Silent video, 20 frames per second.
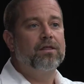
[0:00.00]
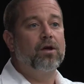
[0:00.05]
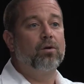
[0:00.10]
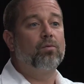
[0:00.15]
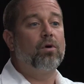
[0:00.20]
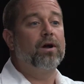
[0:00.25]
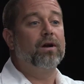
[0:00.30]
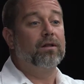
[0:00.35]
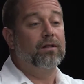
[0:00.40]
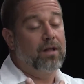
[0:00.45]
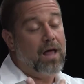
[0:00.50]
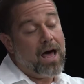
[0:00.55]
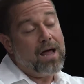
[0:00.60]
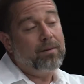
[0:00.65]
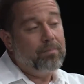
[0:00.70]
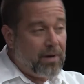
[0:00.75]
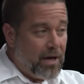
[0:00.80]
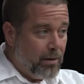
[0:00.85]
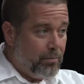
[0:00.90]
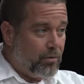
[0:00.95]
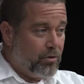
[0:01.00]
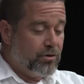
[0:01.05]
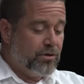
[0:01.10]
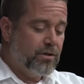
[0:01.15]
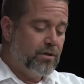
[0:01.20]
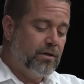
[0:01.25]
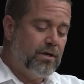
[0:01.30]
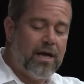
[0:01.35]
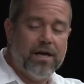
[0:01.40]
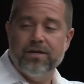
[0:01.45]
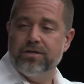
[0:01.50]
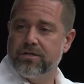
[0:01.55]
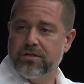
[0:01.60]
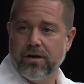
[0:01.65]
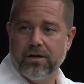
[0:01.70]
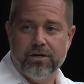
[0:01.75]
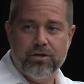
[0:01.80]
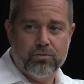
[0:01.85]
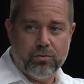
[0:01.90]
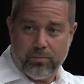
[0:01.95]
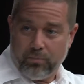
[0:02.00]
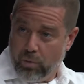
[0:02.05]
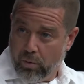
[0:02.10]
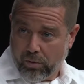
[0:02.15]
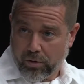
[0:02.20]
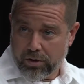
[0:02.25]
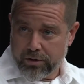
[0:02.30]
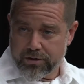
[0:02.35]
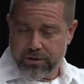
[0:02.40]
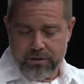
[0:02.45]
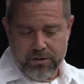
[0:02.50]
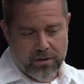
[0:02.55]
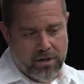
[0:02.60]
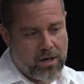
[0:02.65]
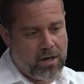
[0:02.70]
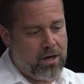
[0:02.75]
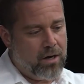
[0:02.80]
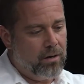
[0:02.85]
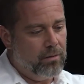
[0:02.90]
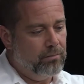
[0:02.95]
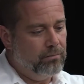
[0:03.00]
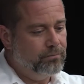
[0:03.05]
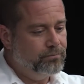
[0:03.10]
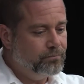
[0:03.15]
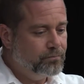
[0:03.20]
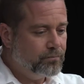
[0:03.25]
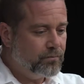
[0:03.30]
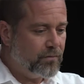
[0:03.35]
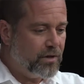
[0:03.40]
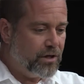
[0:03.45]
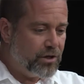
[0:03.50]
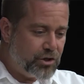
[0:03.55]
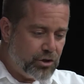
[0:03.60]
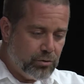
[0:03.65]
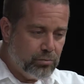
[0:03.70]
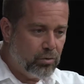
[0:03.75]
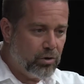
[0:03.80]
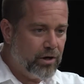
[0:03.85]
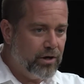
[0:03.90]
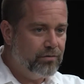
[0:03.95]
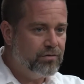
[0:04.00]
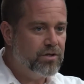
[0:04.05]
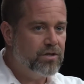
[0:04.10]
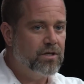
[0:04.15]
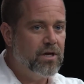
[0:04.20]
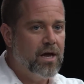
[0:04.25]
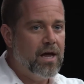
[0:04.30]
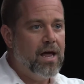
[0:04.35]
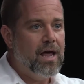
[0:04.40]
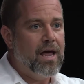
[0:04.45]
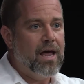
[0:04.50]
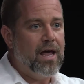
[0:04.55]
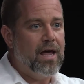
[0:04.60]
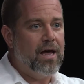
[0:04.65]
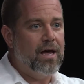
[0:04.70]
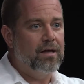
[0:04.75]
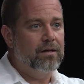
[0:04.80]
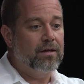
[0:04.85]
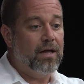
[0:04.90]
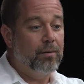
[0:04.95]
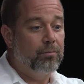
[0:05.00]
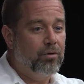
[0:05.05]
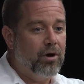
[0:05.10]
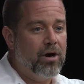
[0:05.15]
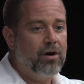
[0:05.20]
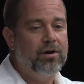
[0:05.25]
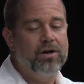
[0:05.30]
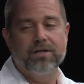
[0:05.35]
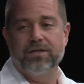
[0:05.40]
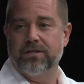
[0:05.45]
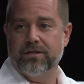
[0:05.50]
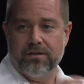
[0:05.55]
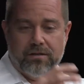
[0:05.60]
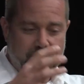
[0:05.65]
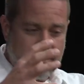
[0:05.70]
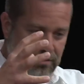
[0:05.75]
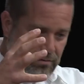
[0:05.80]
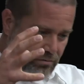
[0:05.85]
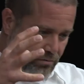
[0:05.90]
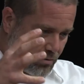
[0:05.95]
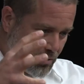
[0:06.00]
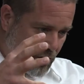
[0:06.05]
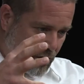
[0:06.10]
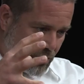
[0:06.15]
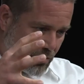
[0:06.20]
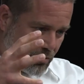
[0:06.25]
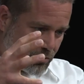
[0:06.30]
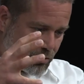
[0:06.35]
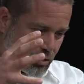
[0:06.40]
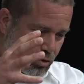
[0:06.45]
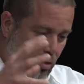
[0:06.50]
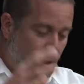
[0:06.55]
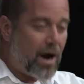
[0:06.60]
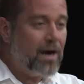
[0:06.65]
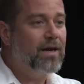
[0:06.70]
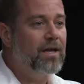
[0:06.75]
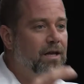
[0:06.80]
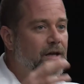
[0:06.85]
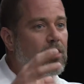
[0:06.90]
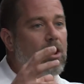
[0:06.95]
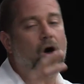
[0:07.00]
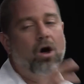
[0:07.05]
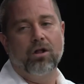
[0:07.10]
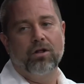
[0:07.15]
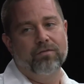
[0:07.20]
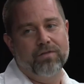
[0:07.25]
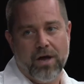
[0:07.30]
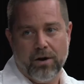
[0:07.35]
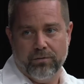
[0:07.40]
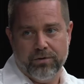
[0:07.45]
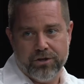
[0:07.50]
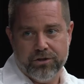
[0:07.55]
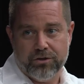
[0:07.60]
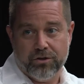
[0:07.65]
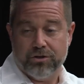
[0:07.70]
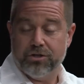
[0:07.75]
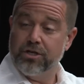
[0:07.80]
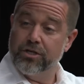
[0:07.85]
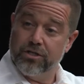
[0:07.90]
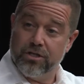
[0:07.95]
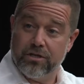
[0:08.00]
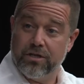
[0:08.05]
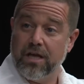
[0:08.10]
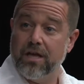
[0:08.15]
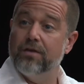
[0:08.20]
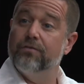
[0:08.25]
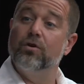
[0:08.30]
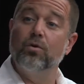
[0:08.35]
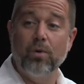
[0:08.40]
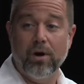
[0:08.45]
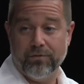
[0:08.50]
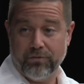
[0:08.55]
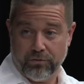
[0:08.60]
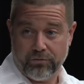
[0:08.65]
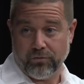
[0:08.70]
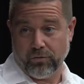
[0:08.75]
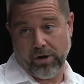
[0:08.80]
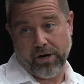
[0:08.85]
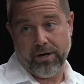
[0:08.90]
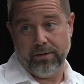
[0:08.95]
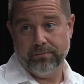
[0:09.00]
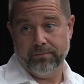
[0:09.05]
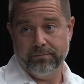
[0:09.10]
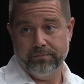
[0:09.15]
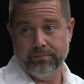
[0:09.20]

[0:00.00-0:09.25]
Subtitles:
They write a lot of papers, case studies, reports, issue briefs, and librarians try to get all of that research because they give it away for free.